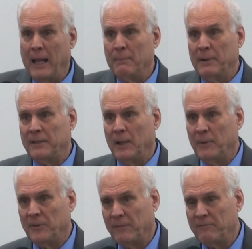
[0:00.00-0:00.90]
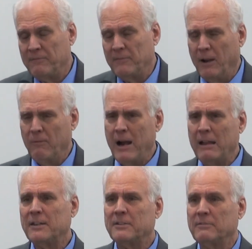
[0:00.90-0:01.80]
But there was a, a
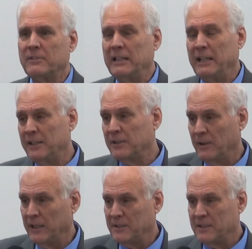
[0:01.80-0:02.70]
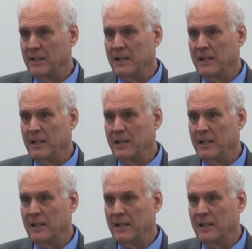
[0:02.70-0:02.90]
relatively ignorant